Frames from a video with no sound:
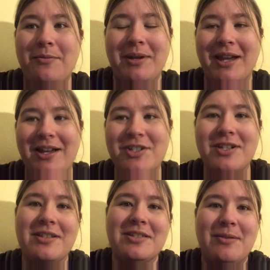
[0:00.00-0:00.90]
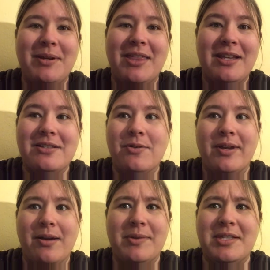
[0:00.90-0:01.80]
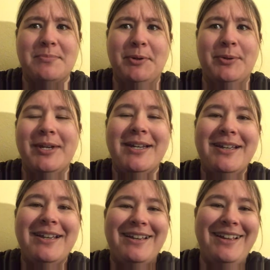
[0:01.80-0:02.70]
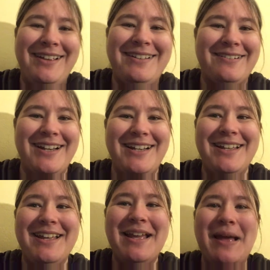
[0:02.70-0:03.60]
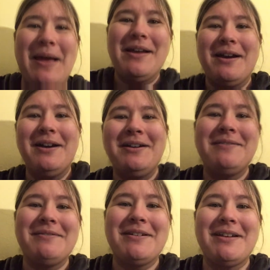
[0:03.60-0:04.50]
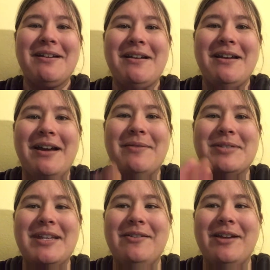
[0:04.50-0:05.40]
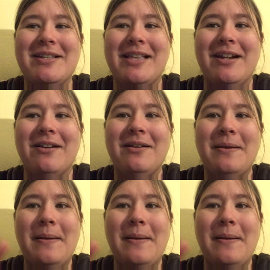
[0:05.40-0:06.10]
Oh my gosh, so many things going on with this moon. All right, I will see you guys later.